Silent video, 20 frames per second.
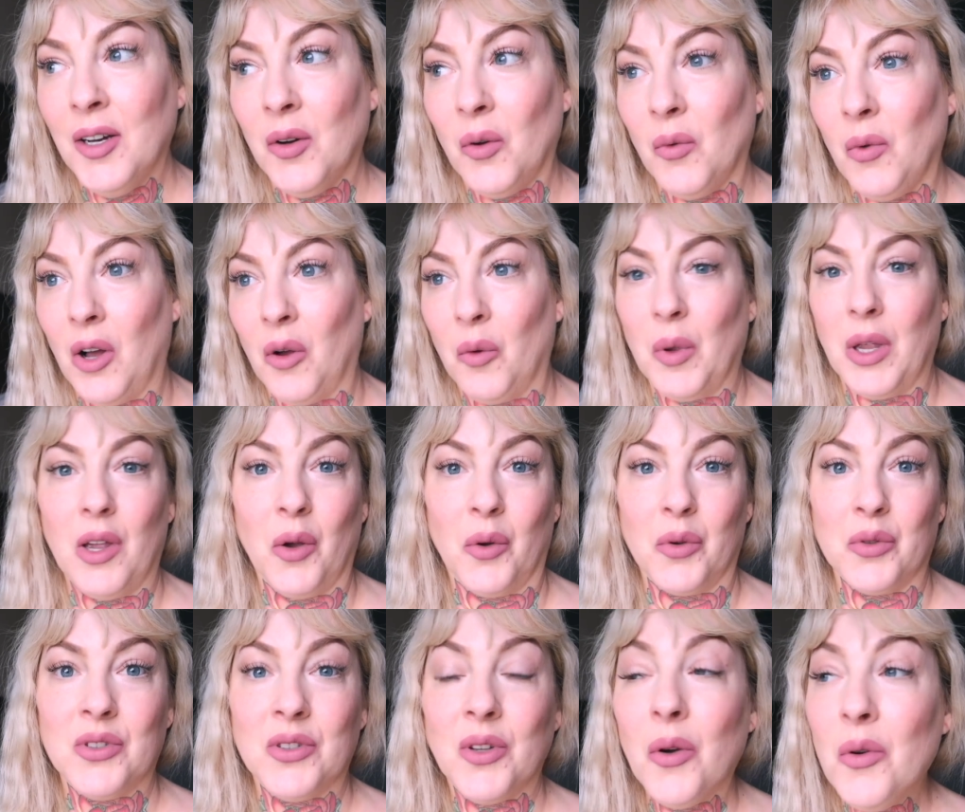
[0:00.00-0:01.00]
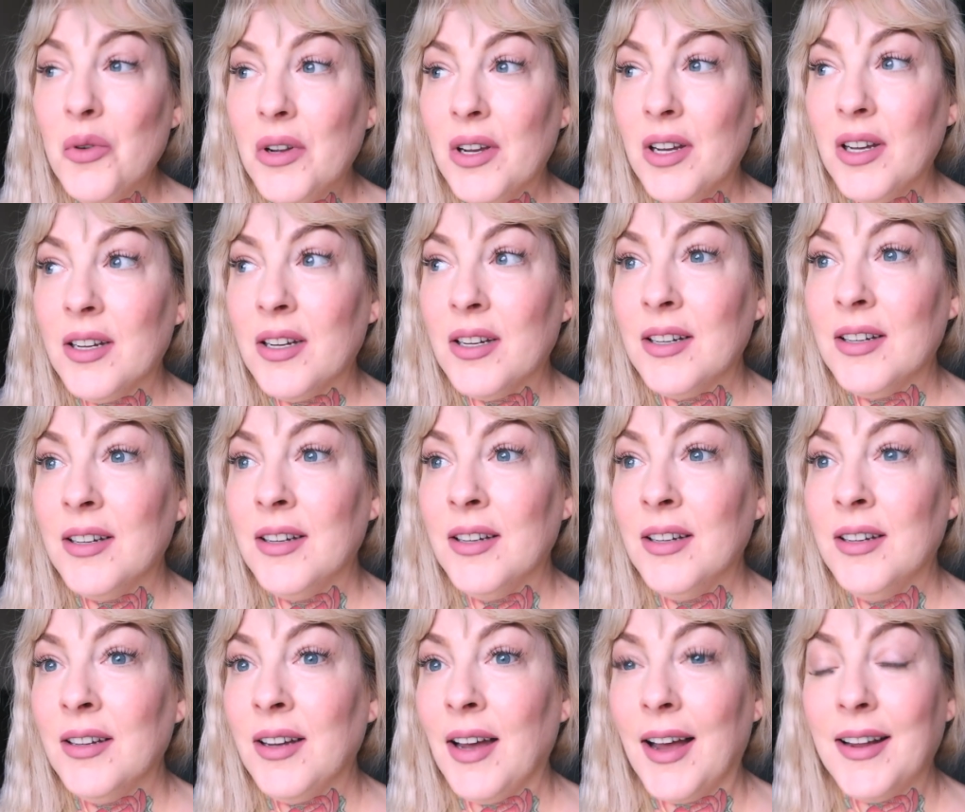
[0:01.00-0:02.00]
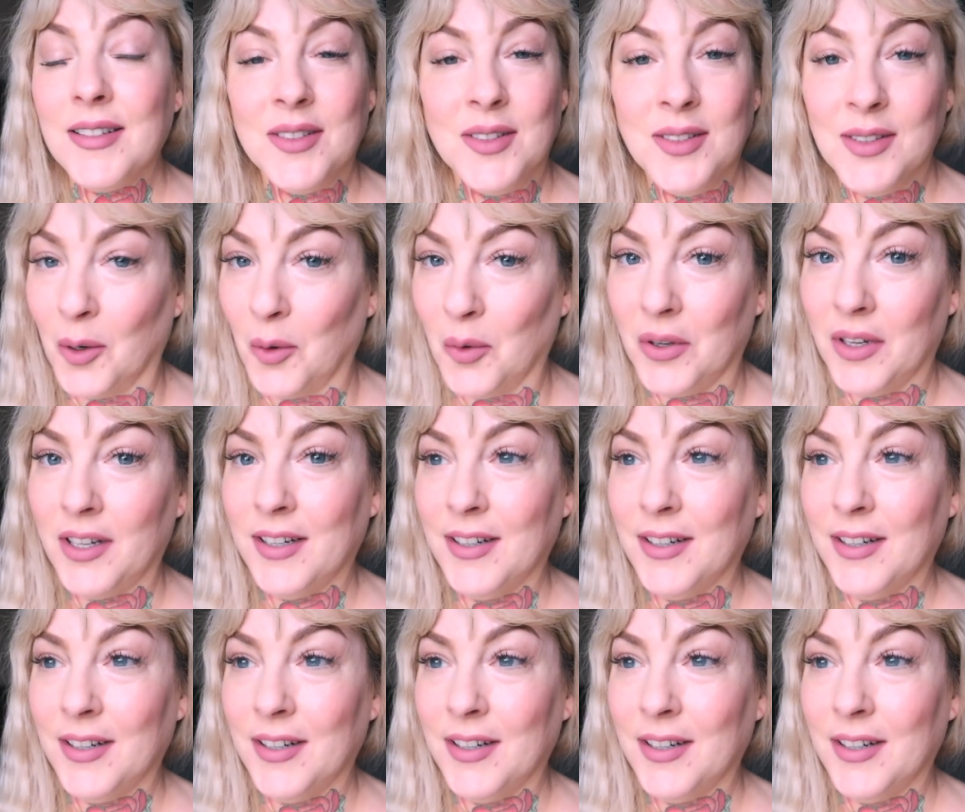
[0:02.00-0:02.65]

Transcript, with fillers: while we go soak at Soak.